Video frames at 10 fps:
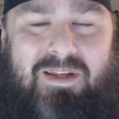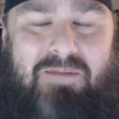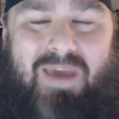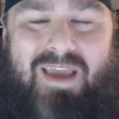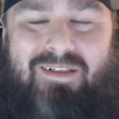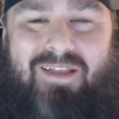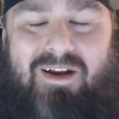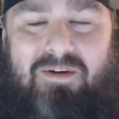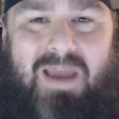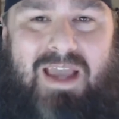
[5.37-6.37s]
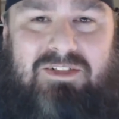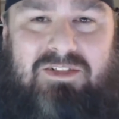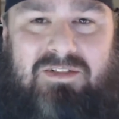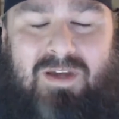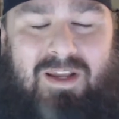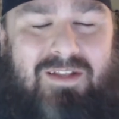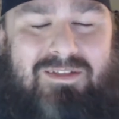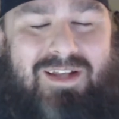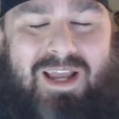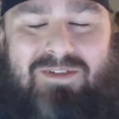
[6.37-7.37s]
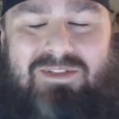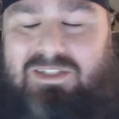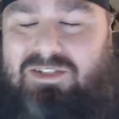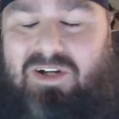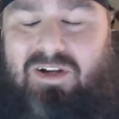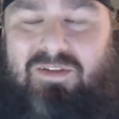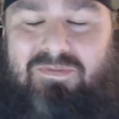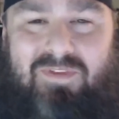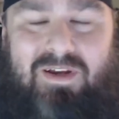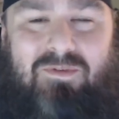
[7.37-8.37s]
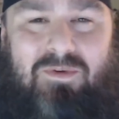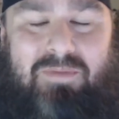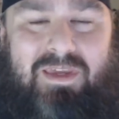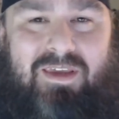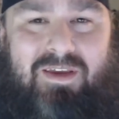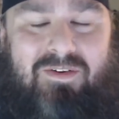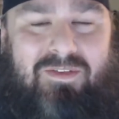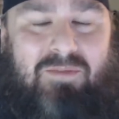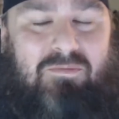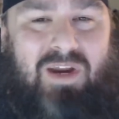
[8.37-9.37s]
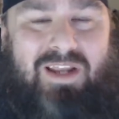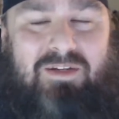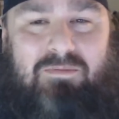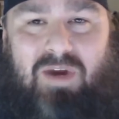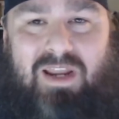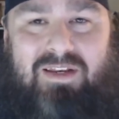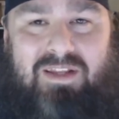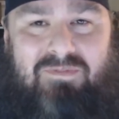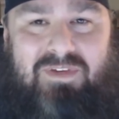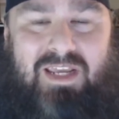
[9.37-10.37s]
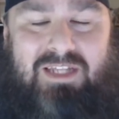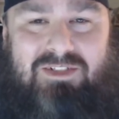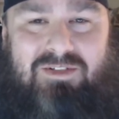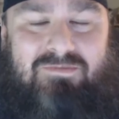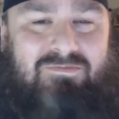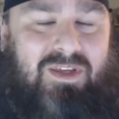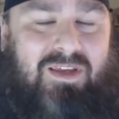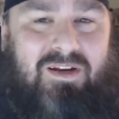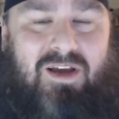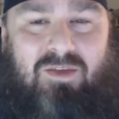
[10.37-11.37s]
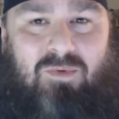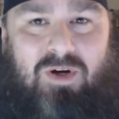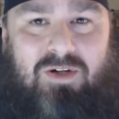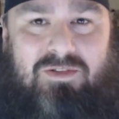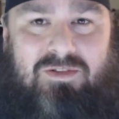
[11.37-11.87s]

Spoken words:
in the Bank ladder match, and it's announced that Charlotte Flair will be here in the Brand to Brand Invitational. In other words,